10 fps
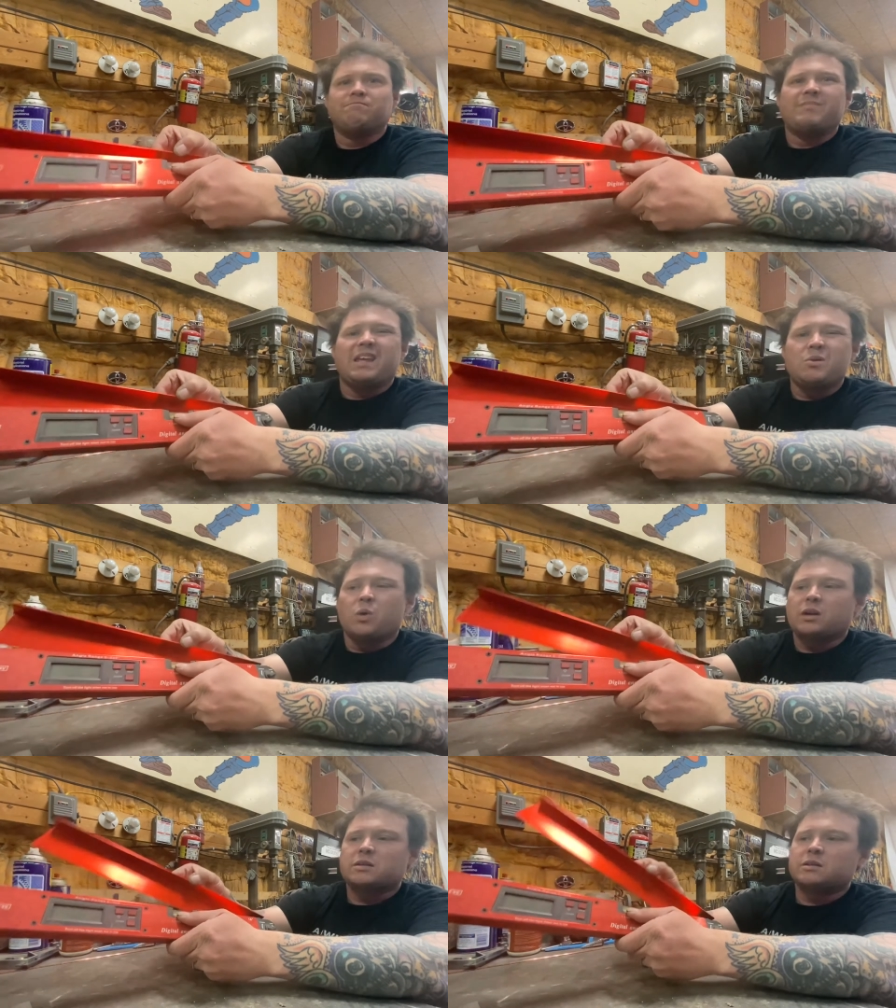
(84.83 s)
he
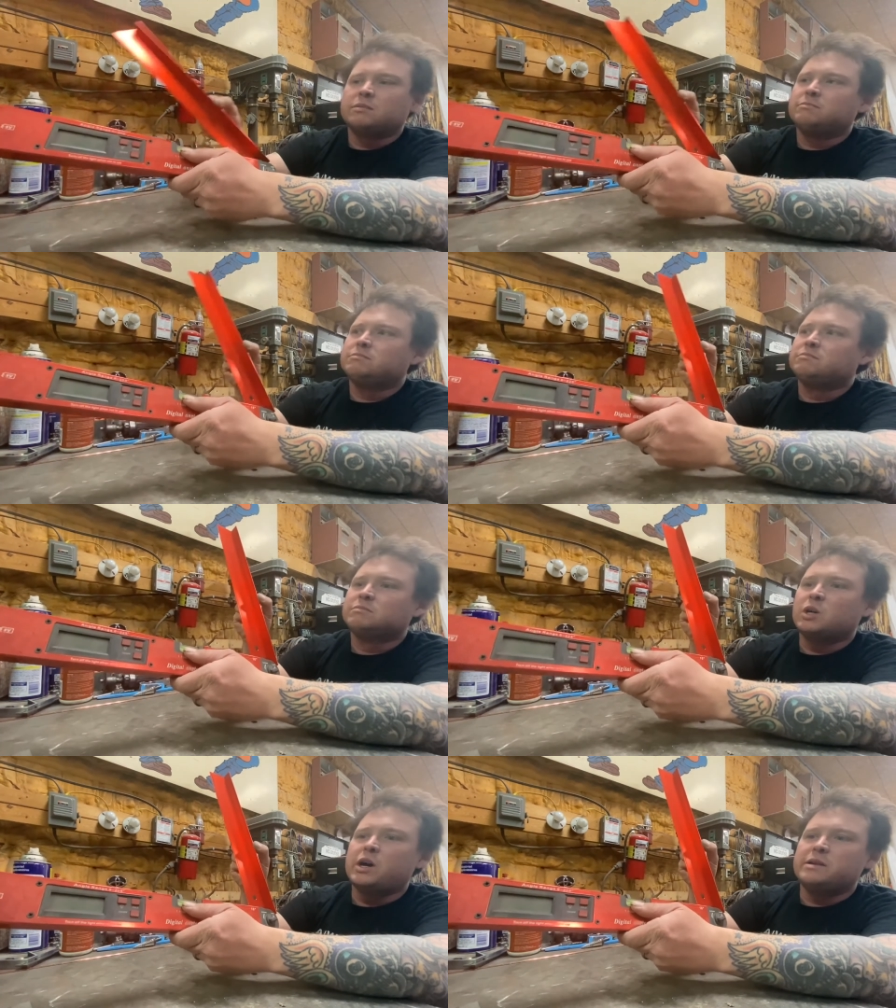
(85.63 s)
works
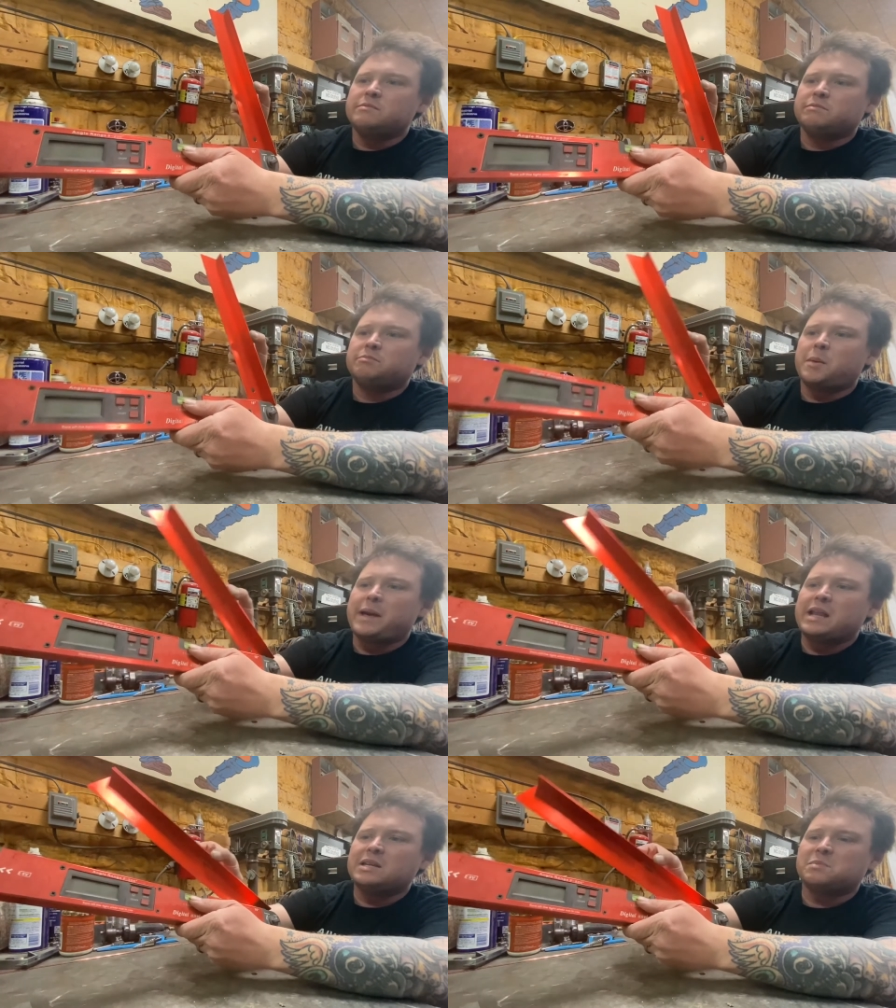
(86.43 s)
good, but
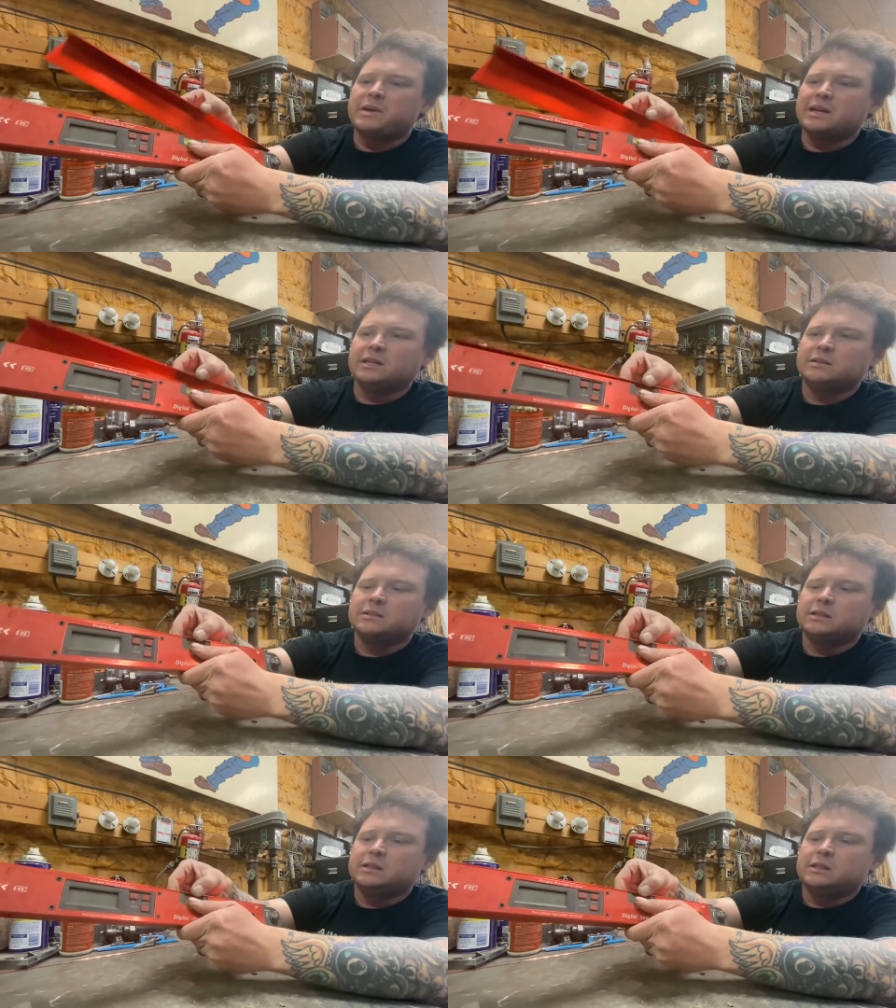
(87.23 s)
man, he's big.
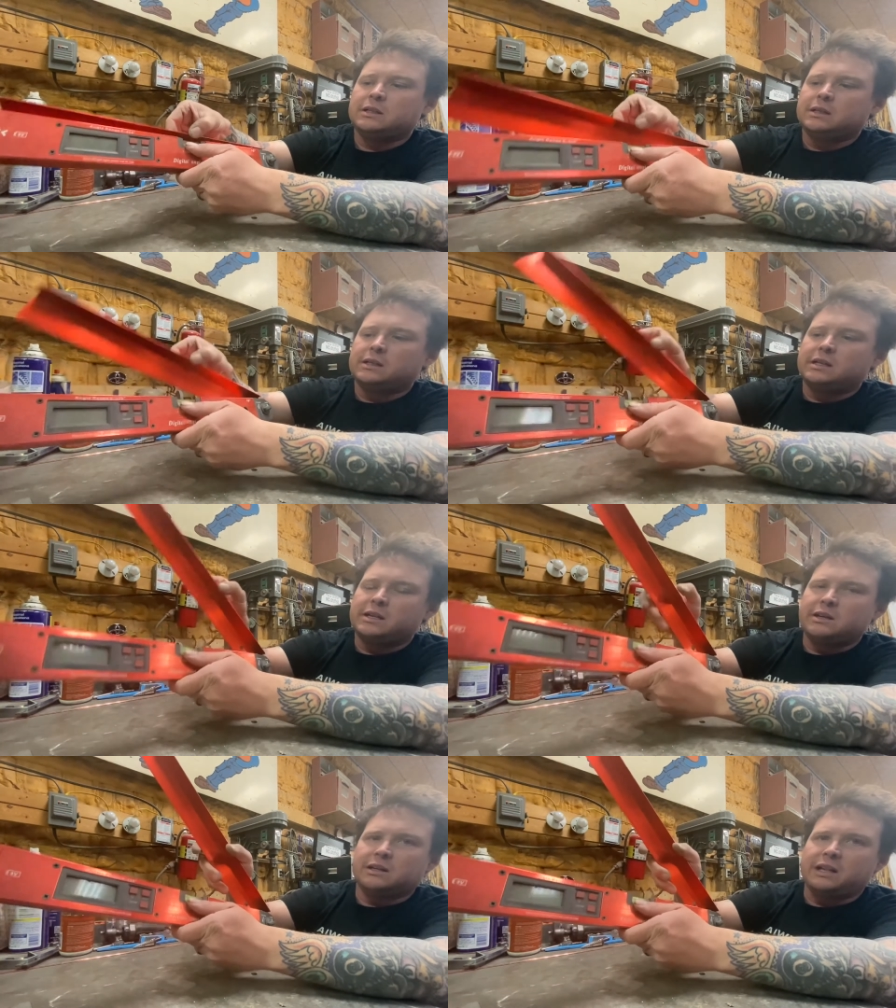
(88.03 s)

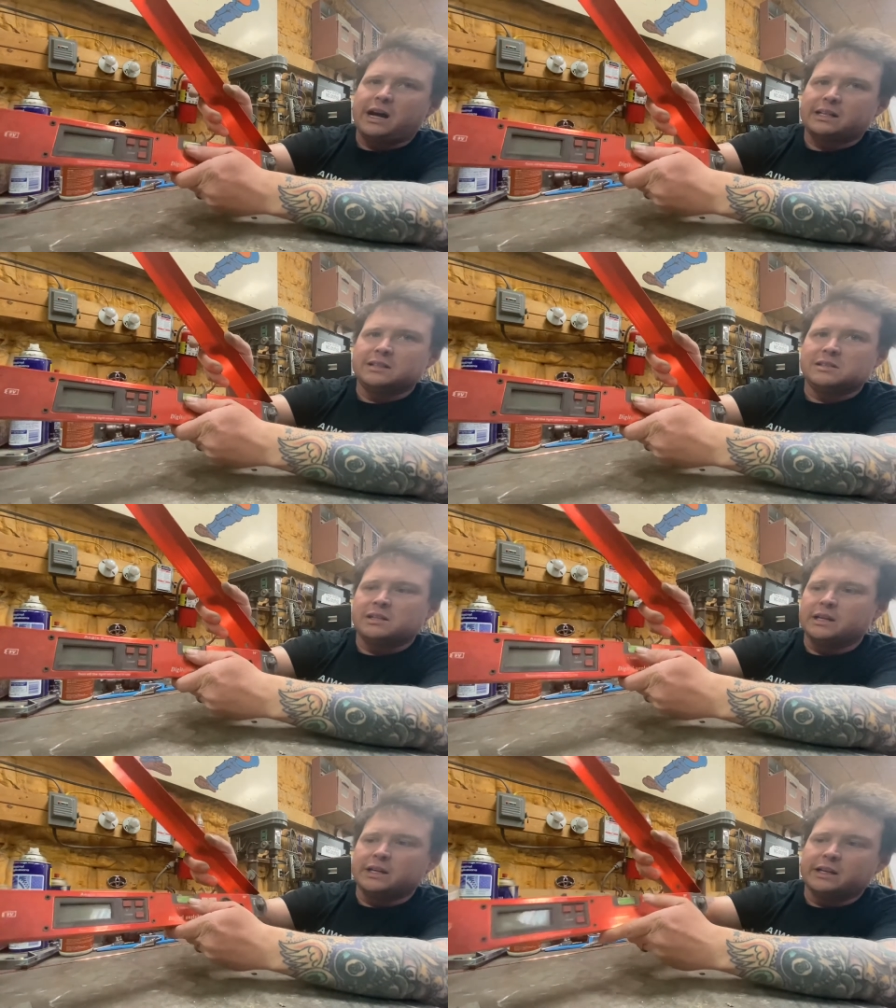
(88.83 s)
And you can lock this
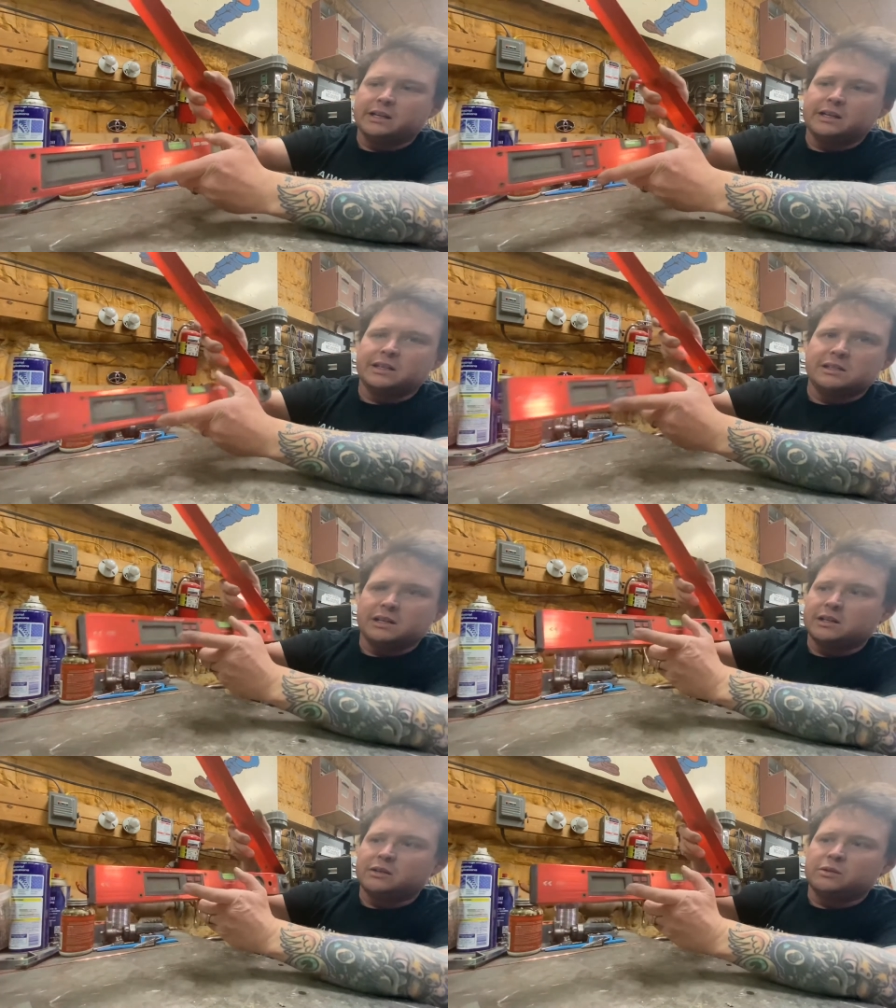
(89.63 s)
thing, and it gives you
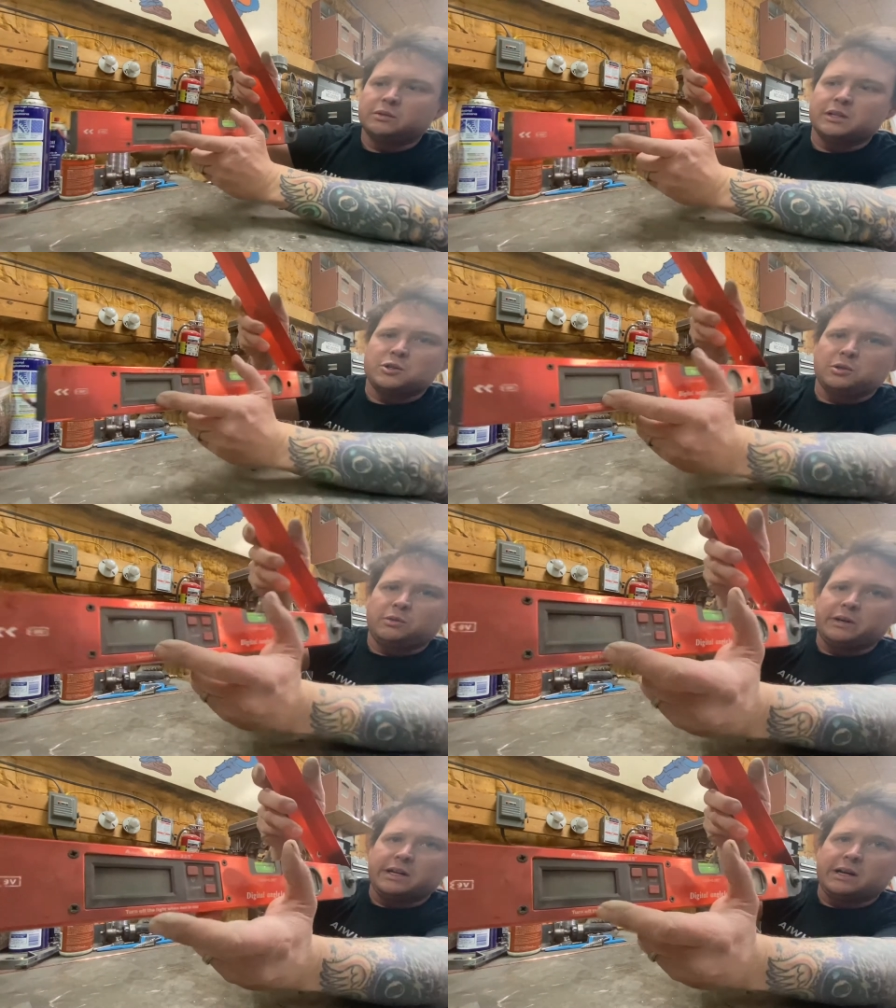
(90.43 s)
a little digital
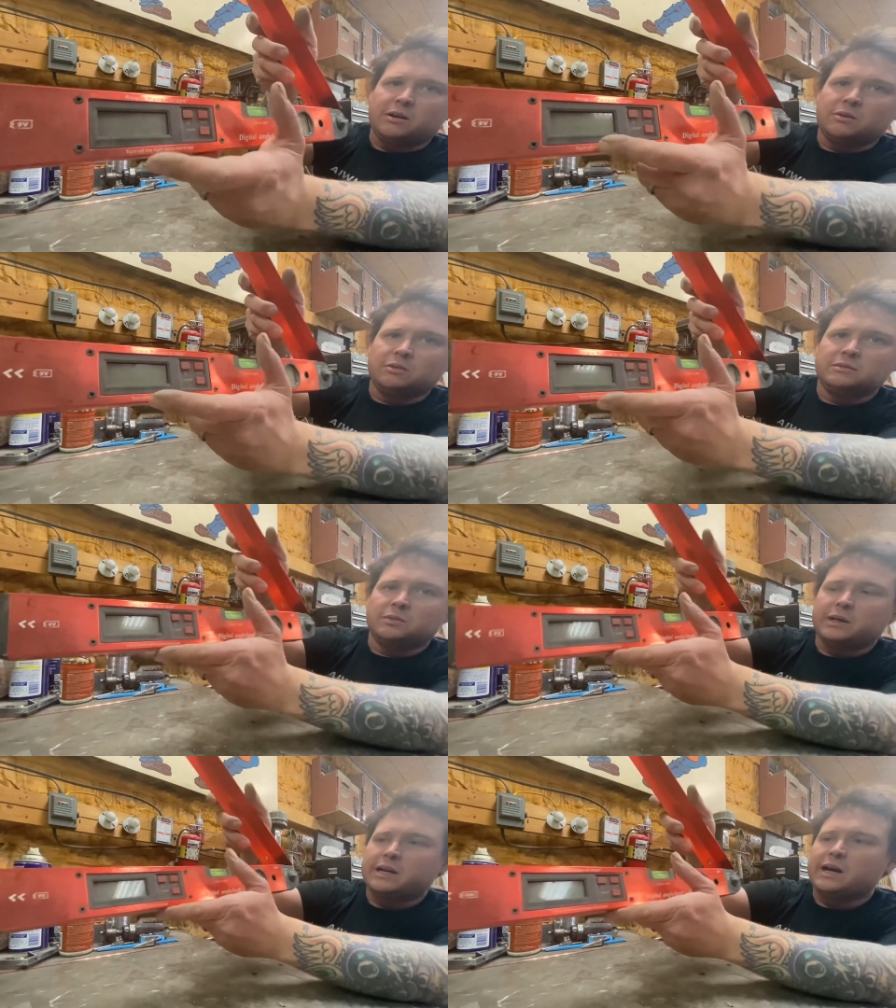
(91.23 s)
readout and
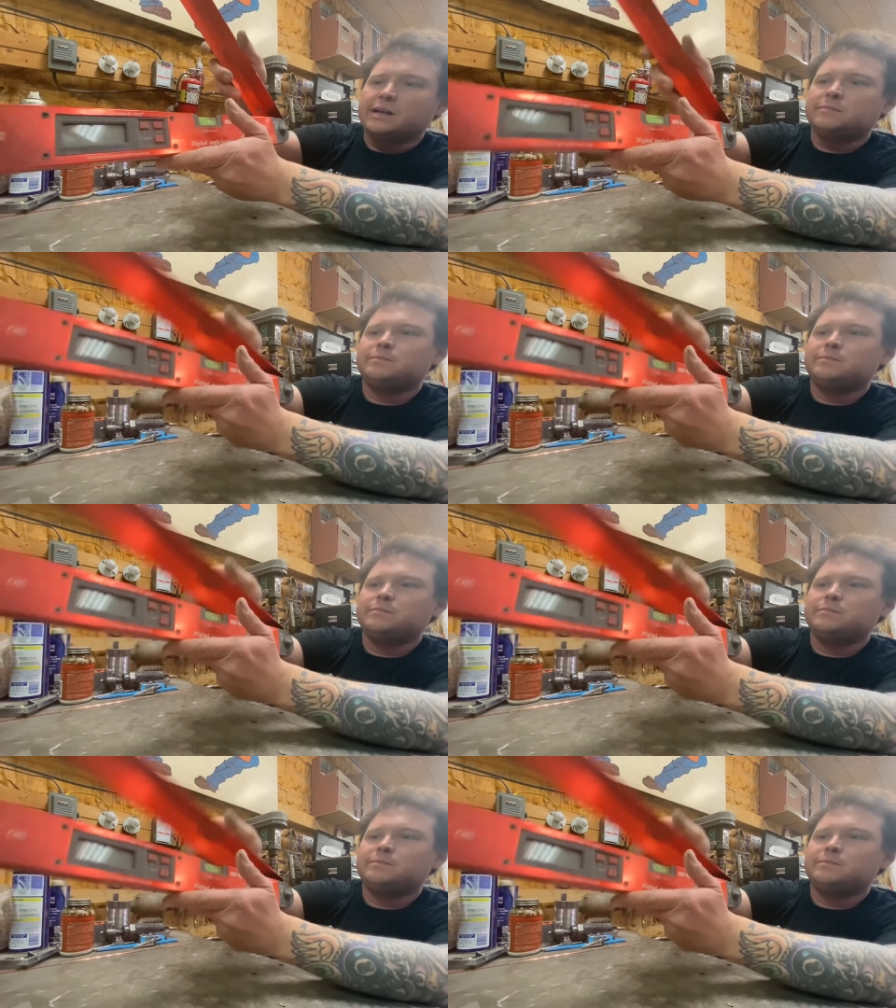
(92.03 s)
whatnot.